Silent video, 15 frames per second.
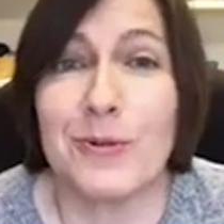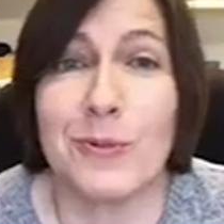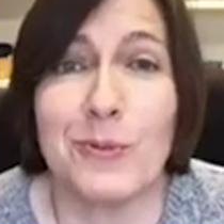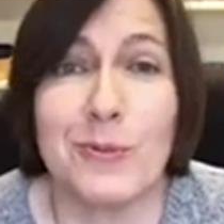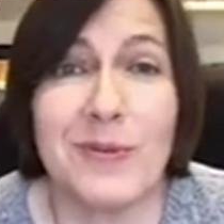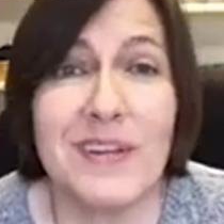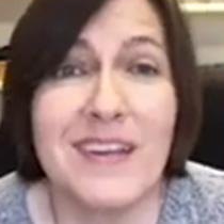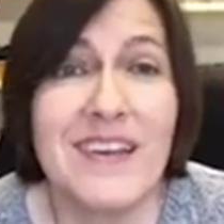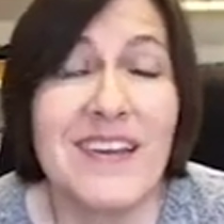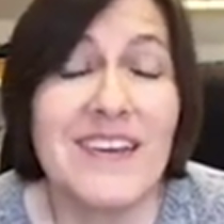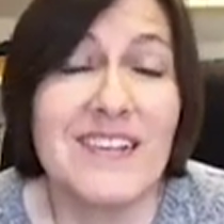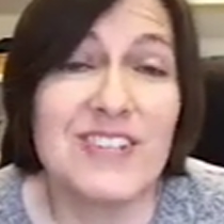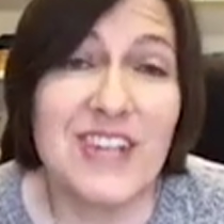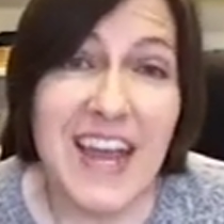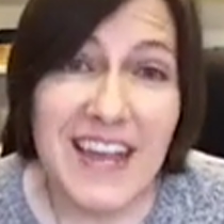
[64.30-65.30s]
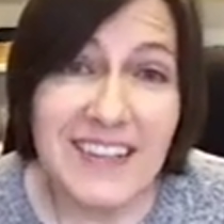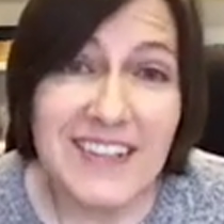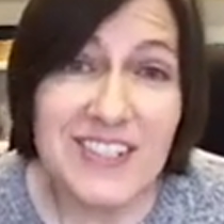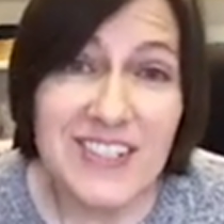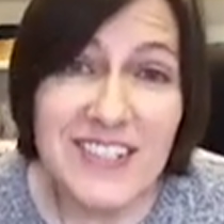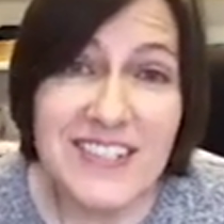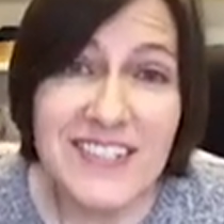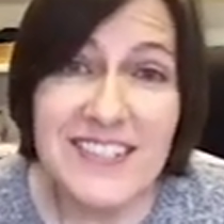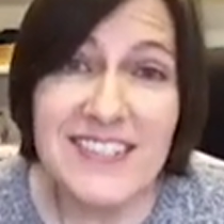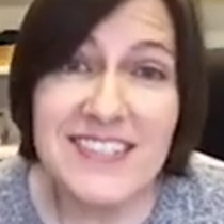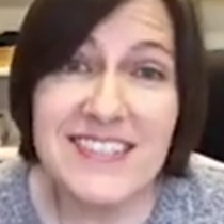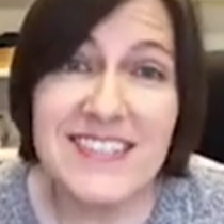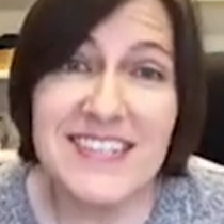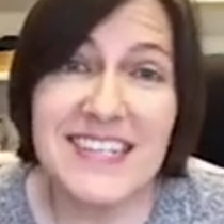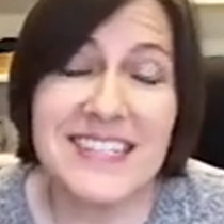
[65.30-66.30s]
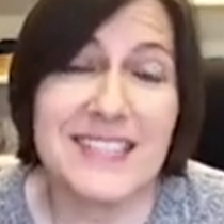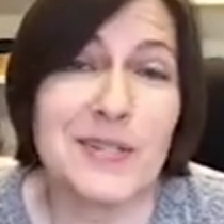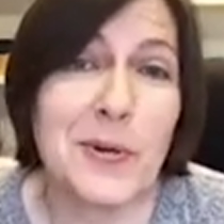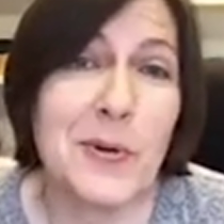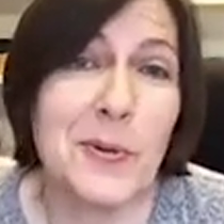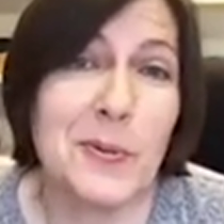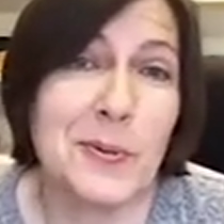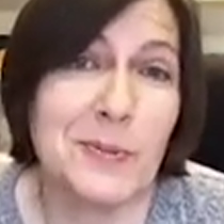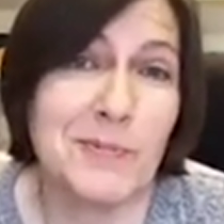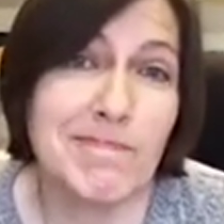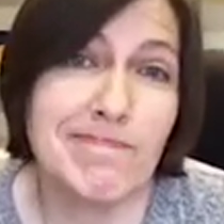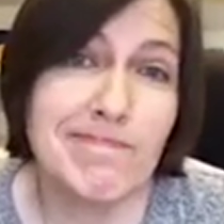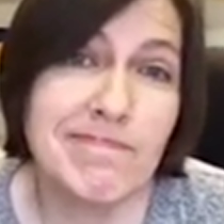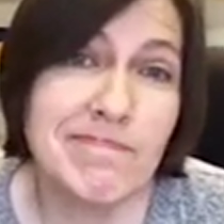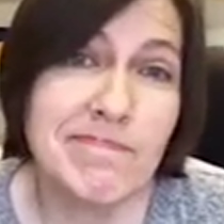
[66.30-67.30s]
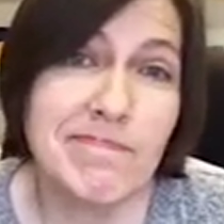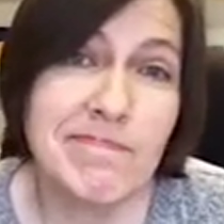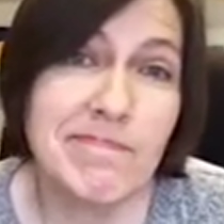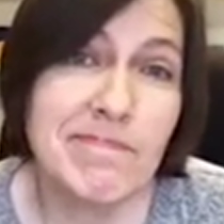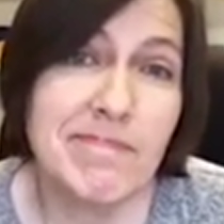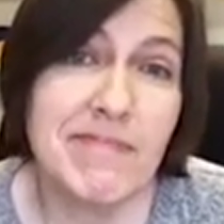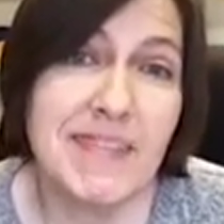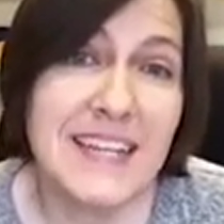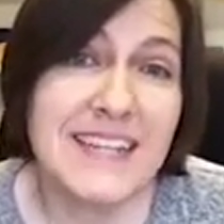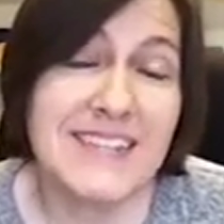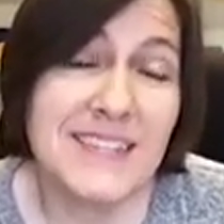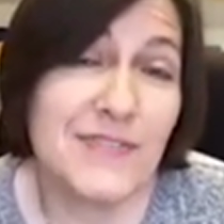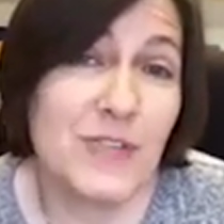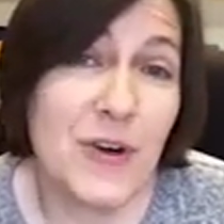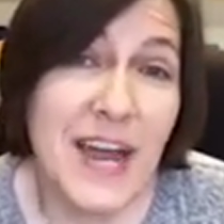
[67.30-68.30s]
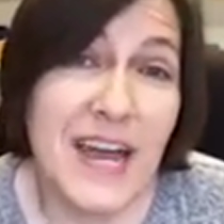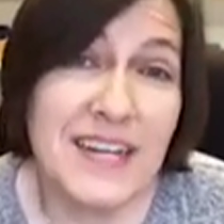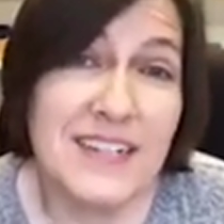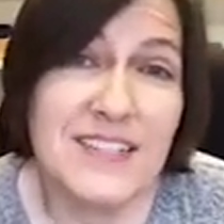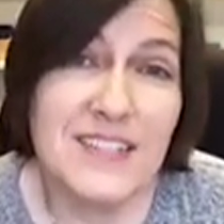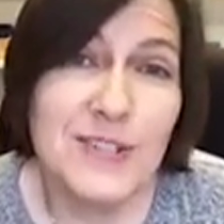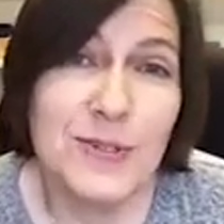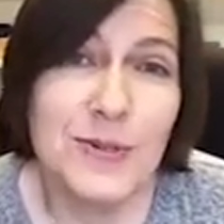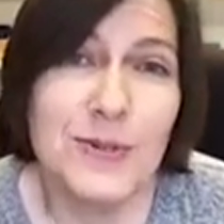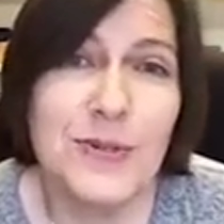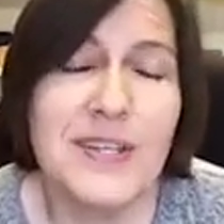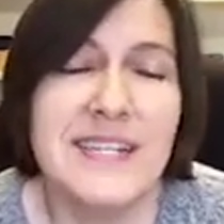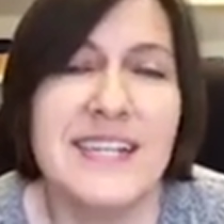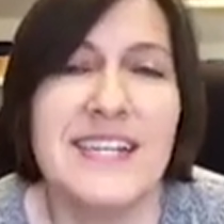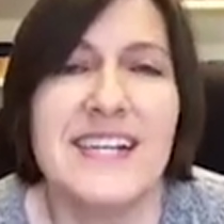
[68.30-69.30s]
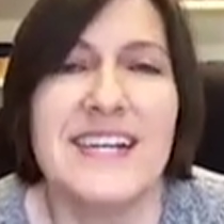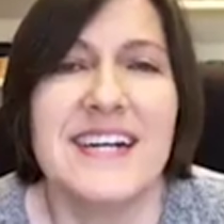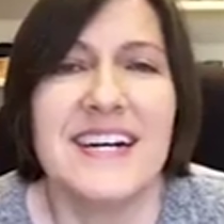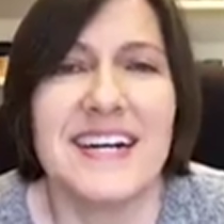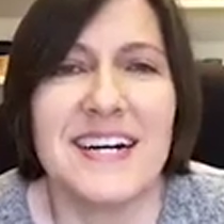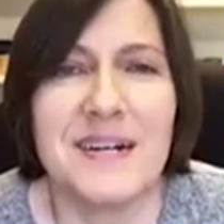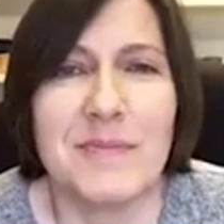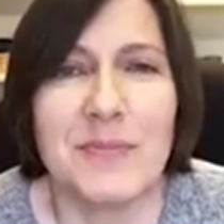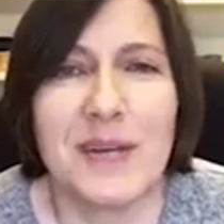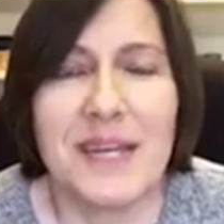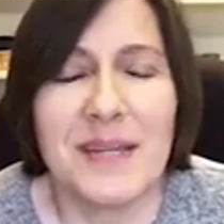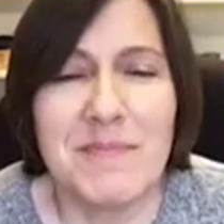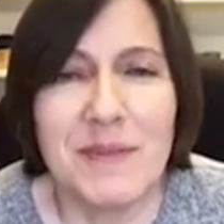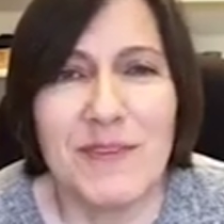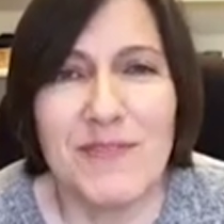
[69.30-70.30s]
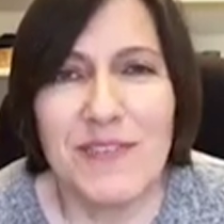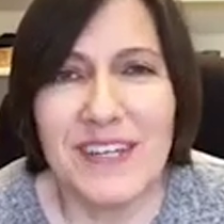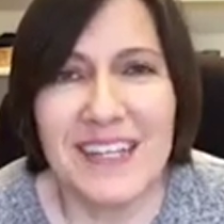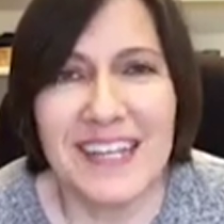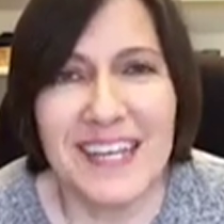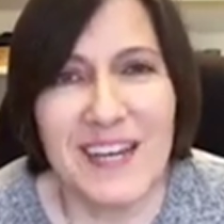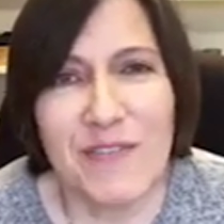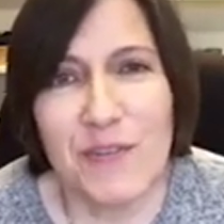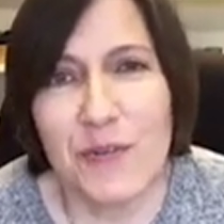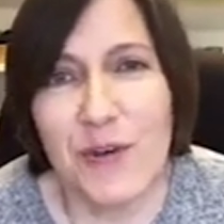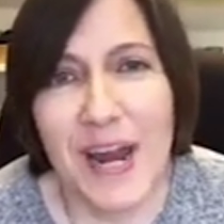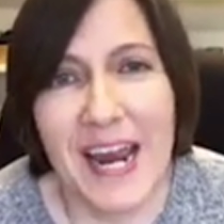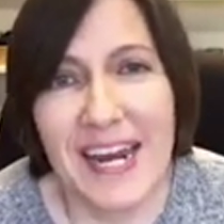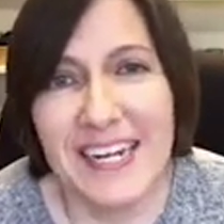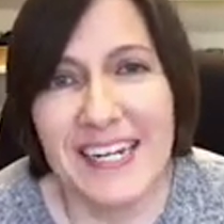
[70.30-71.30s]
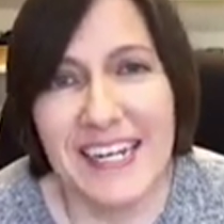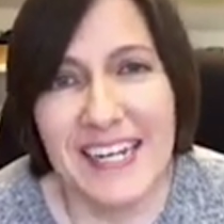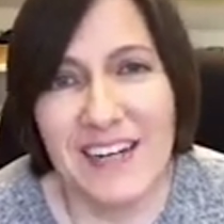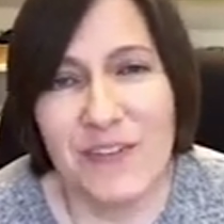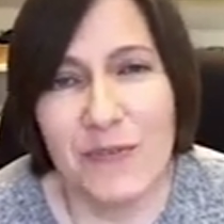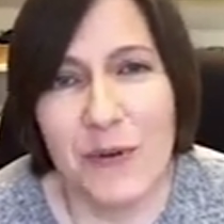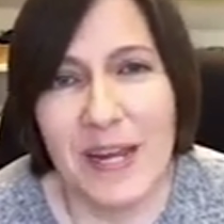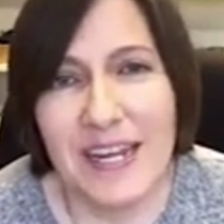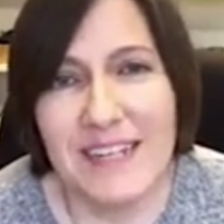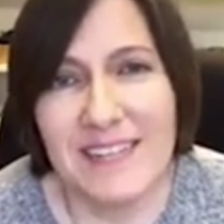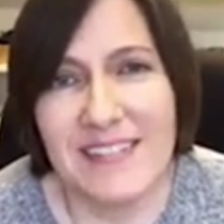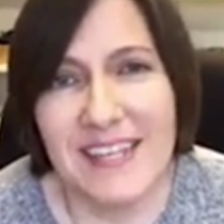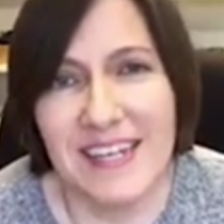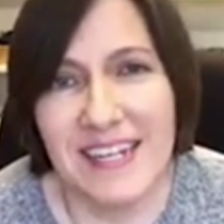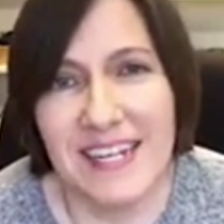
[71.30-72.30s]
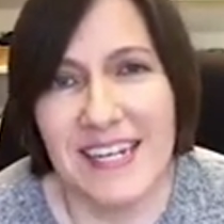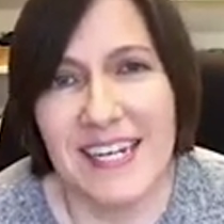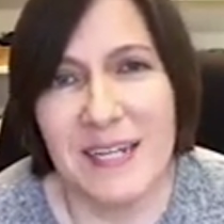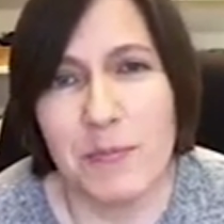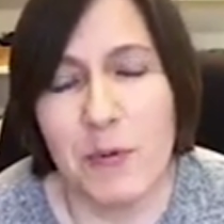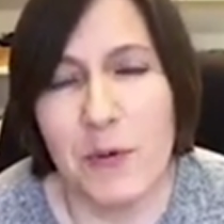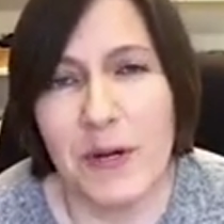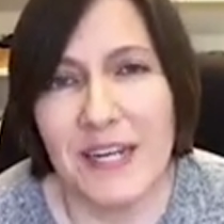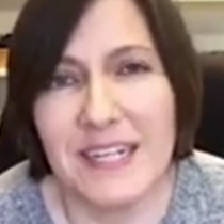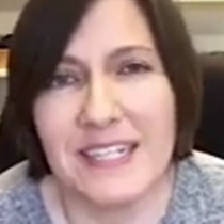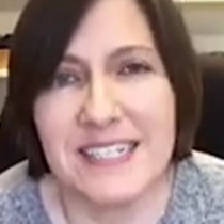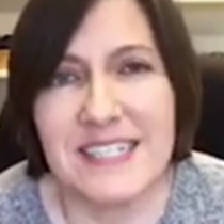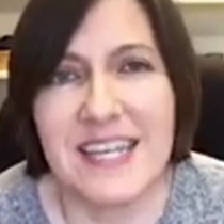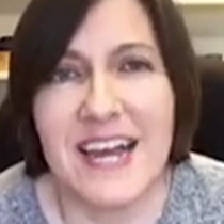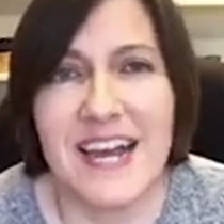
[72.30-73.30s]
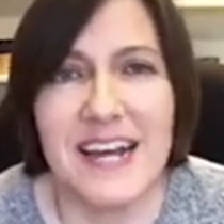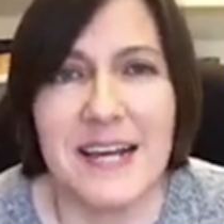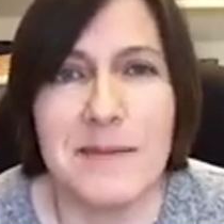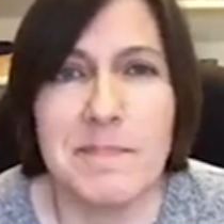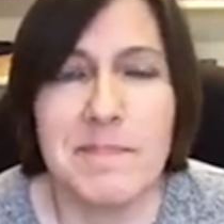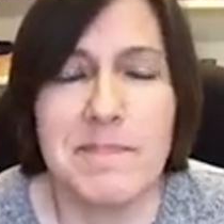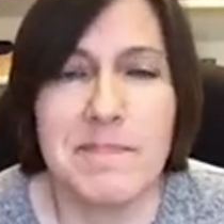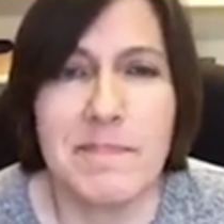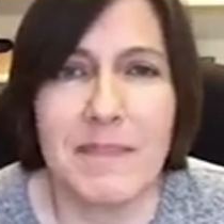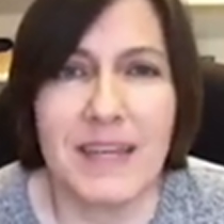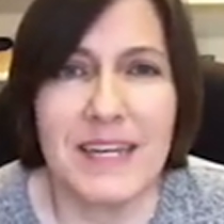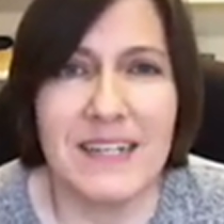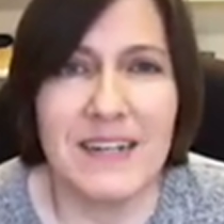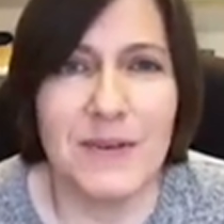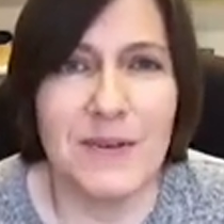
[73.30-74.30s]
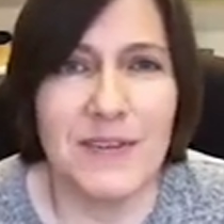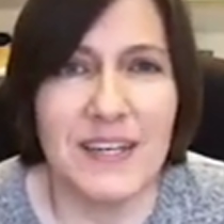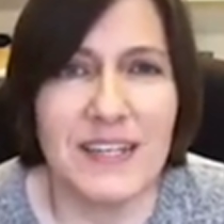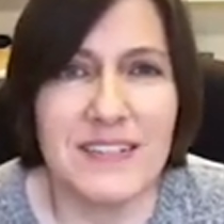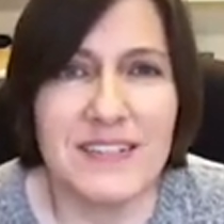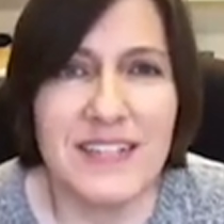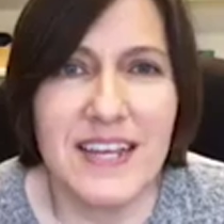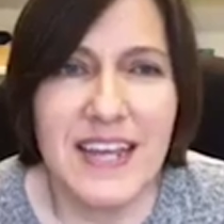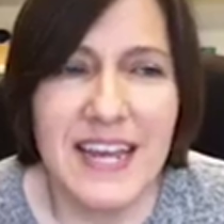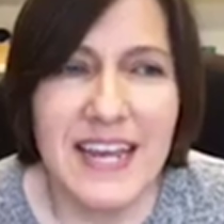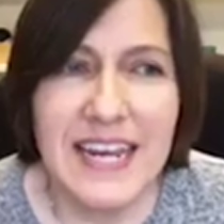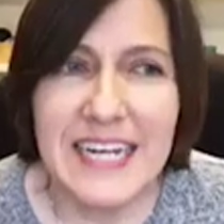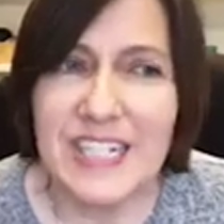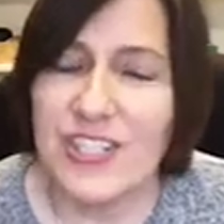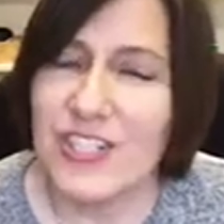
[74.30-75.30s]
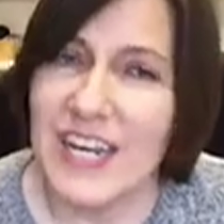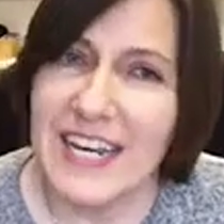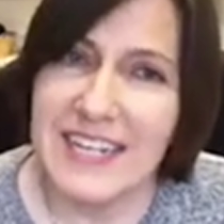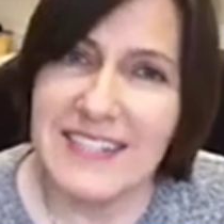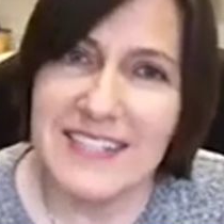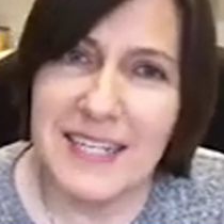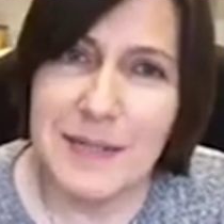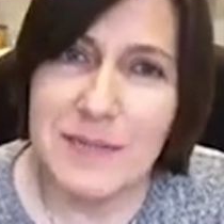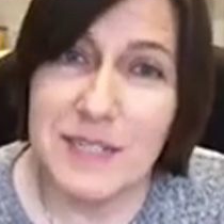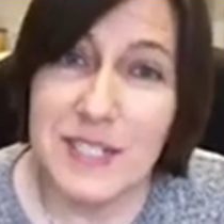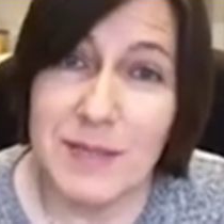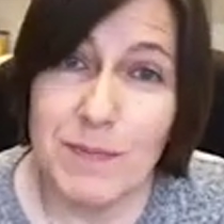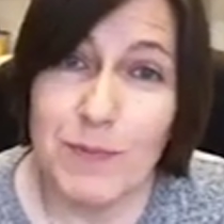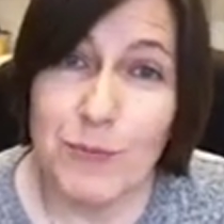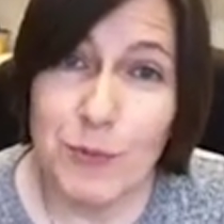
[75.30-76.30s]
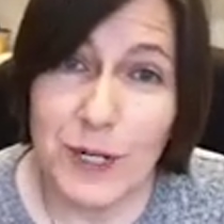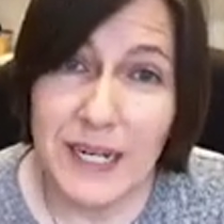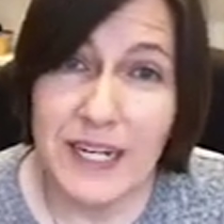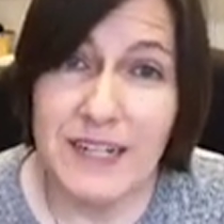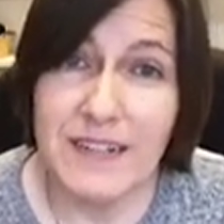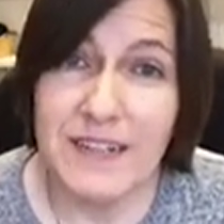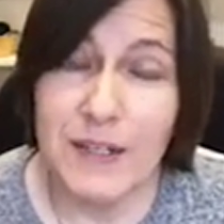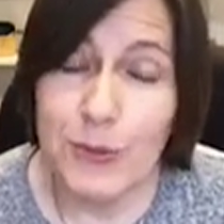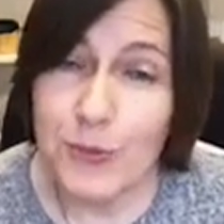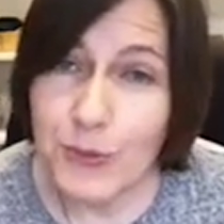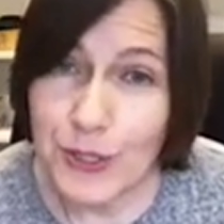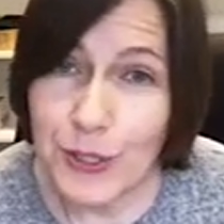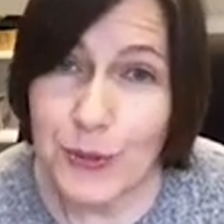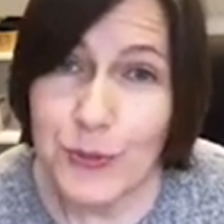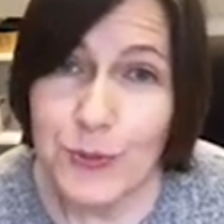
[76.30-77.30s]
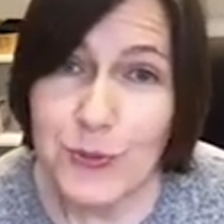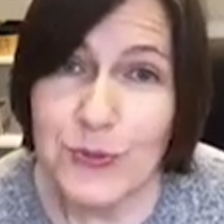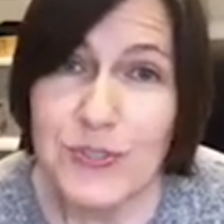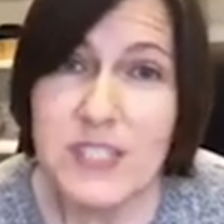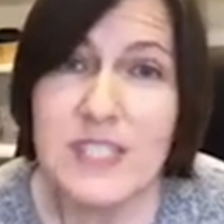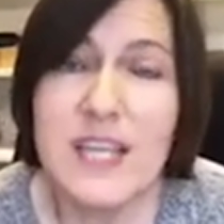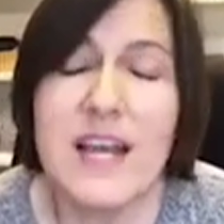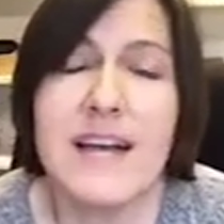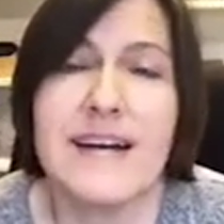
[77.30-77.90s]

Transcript: own challenges, its own things of gratitude. We can be feeling a variety of ways at any point in time. I know that each day seems to bring new news.